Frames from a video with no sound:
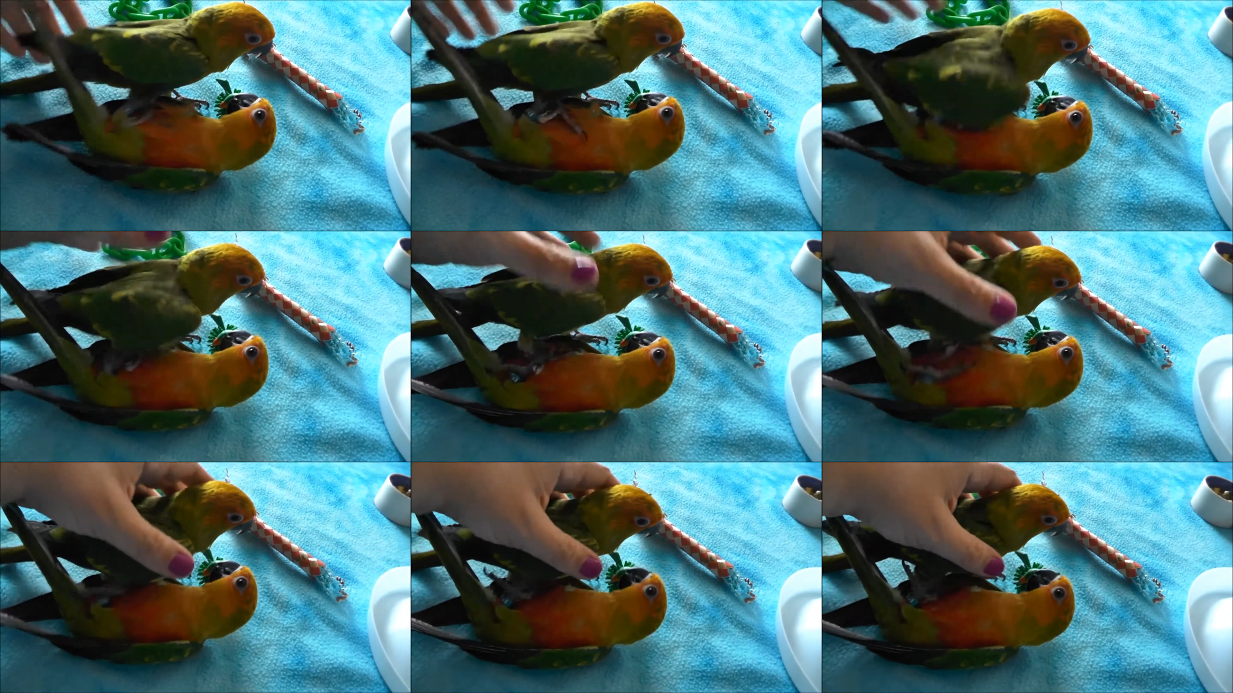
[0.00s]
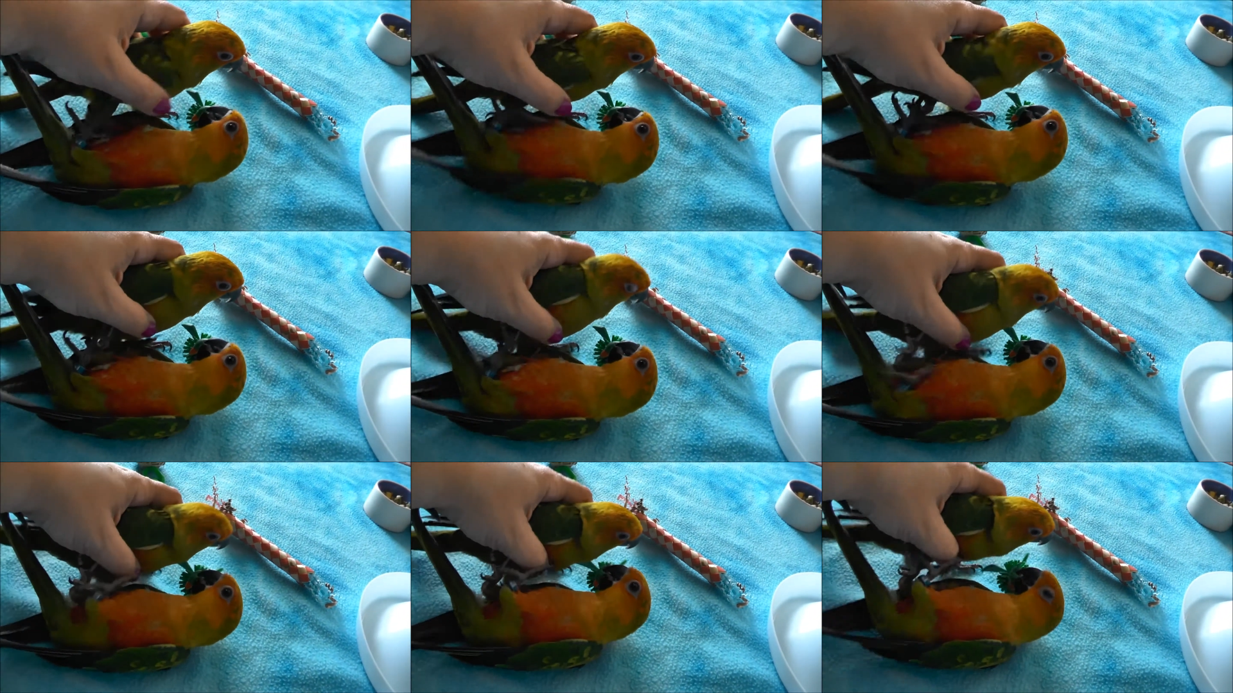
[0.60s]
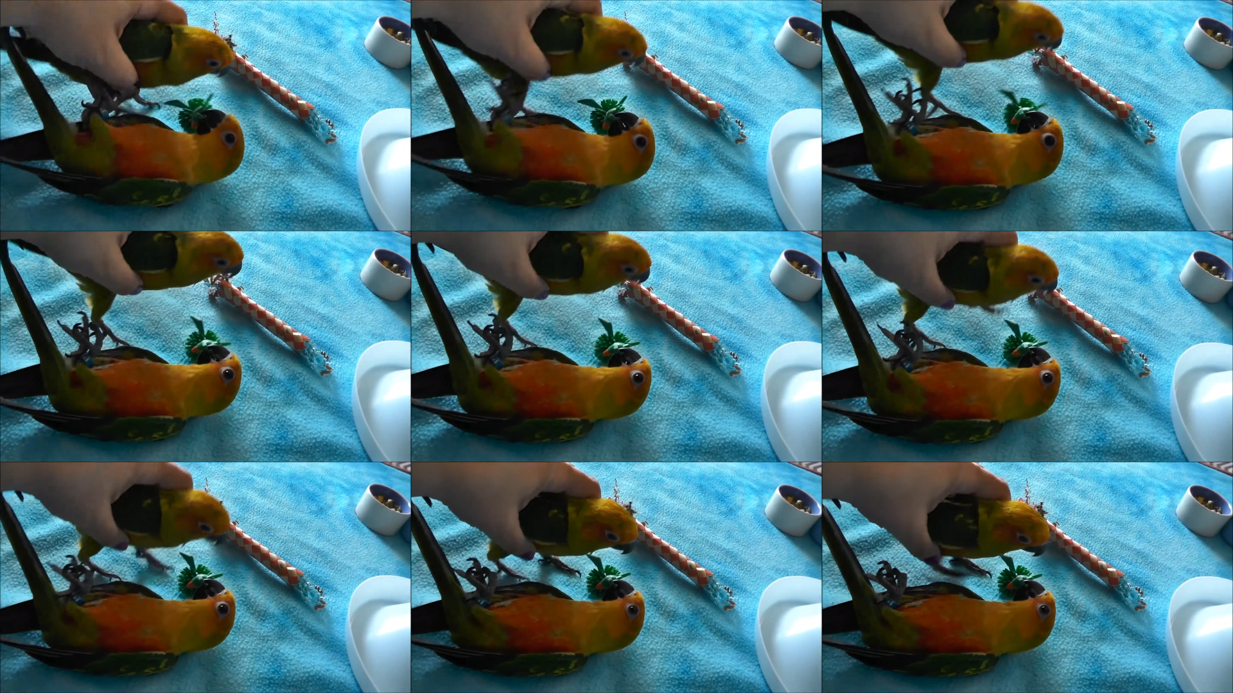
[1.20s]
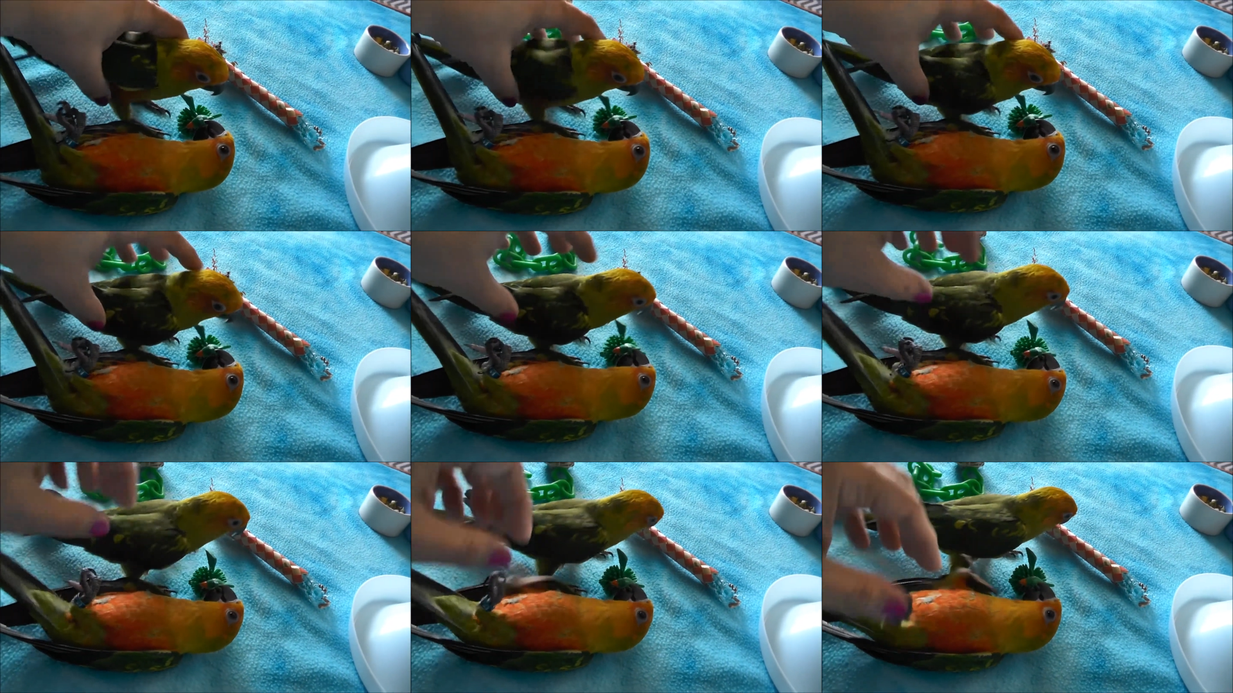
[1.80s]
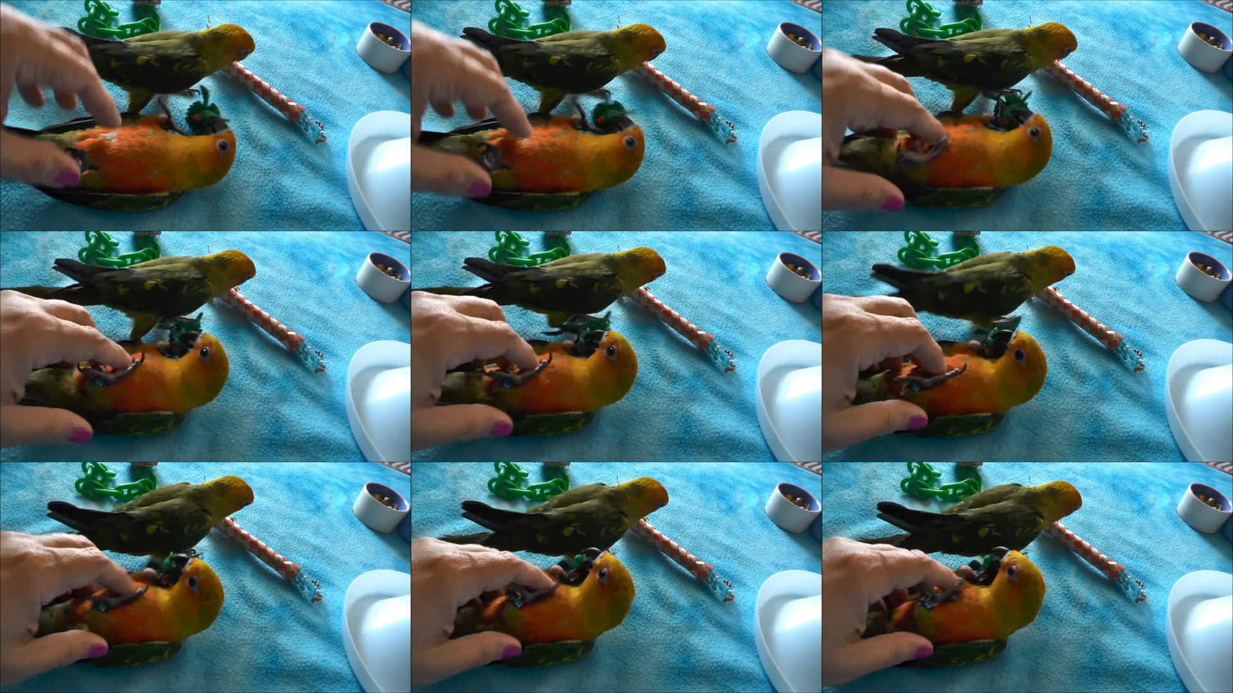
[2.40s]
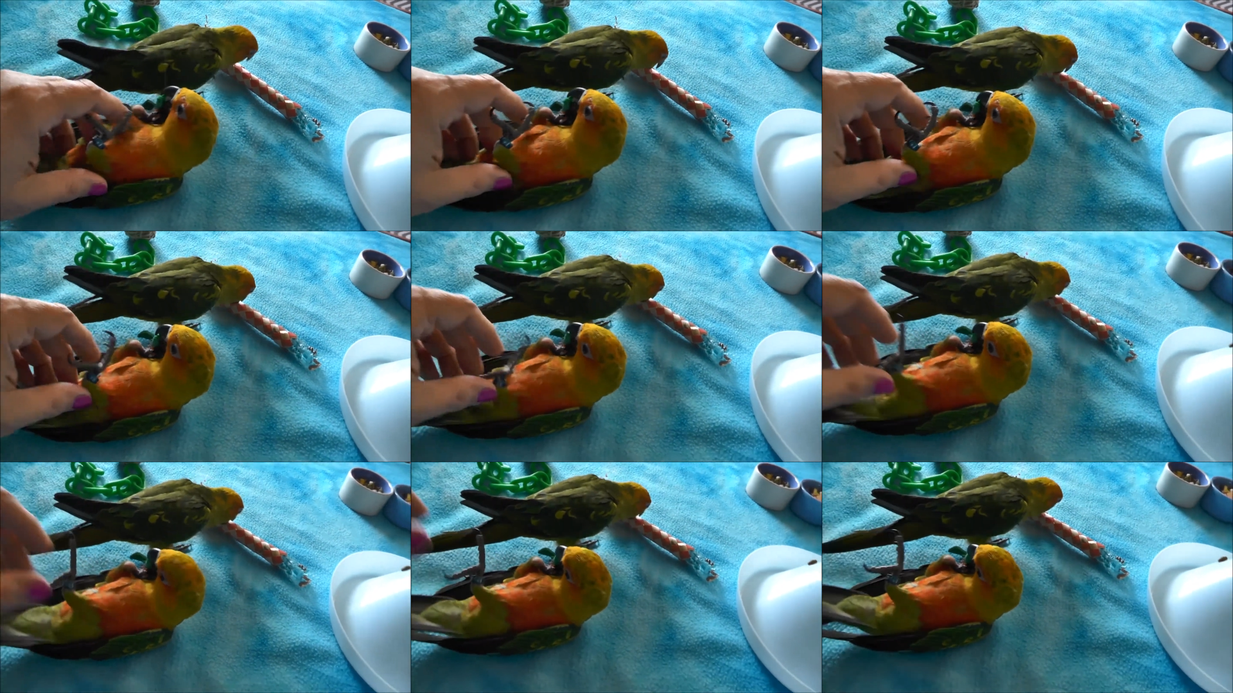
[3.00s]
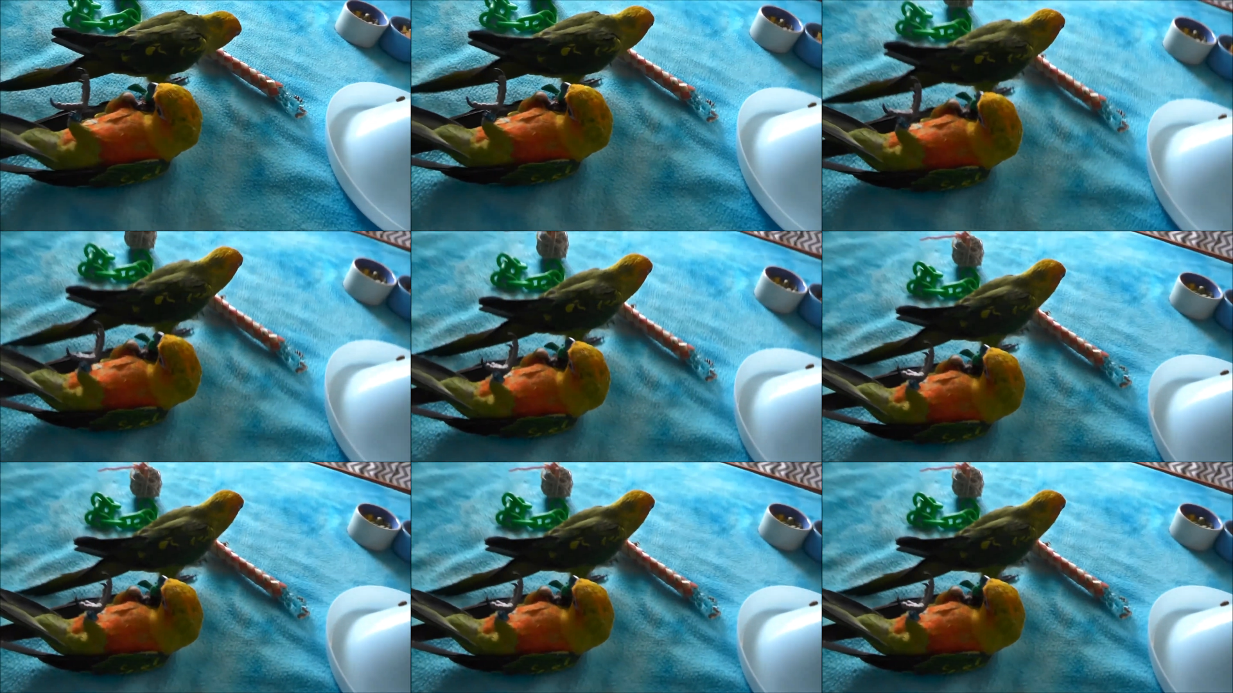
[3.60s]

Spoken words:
No face is visible, so there are no lips to read.